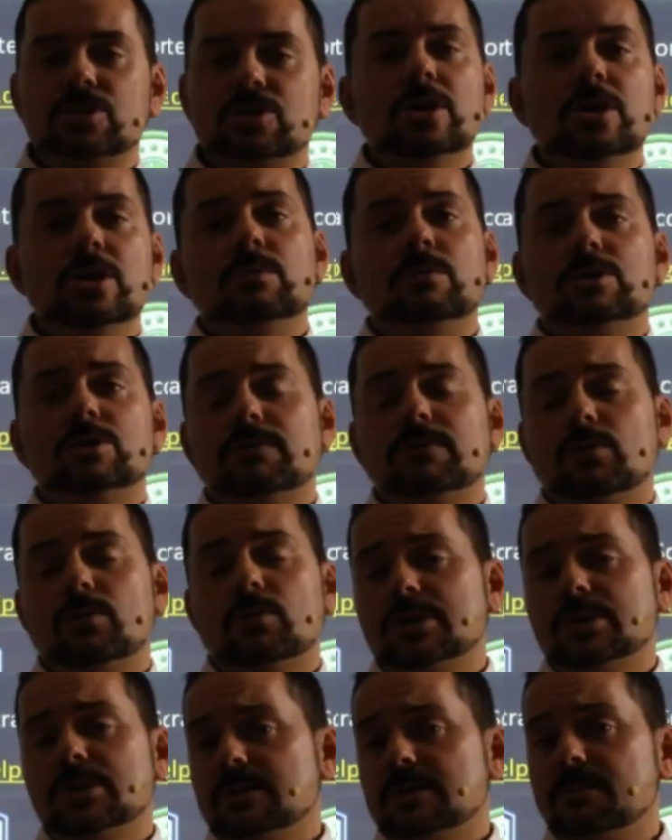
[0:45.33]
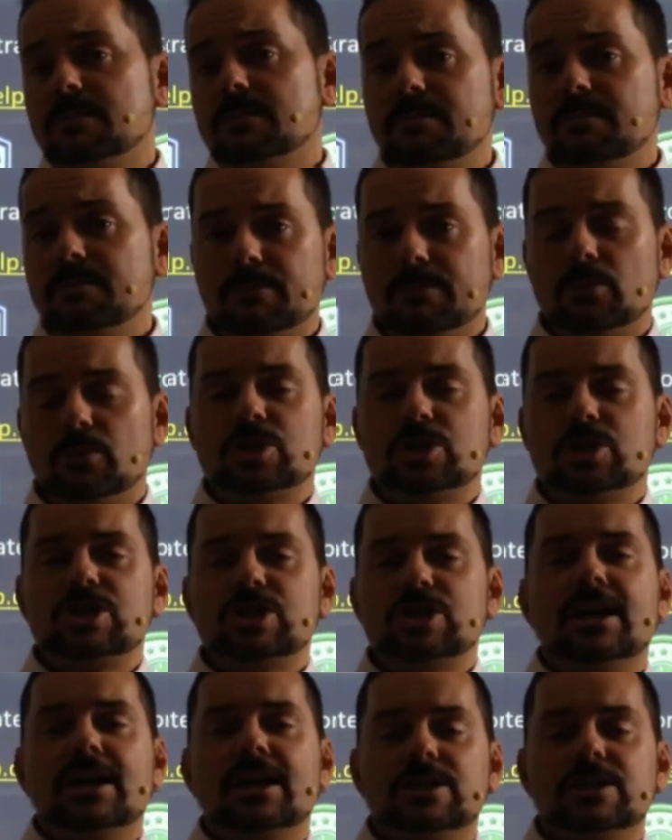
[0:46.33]
which of course is a bit more
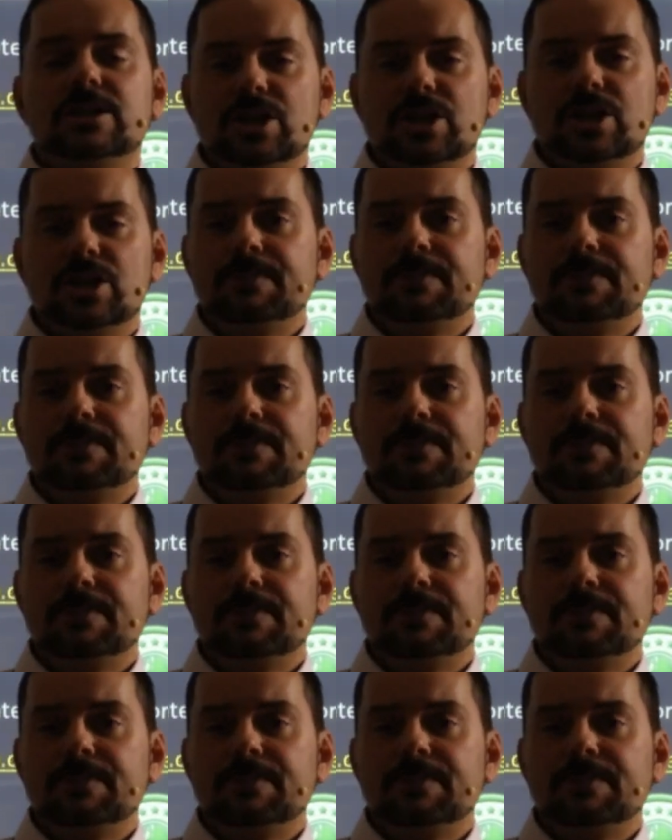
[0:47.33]
challenging.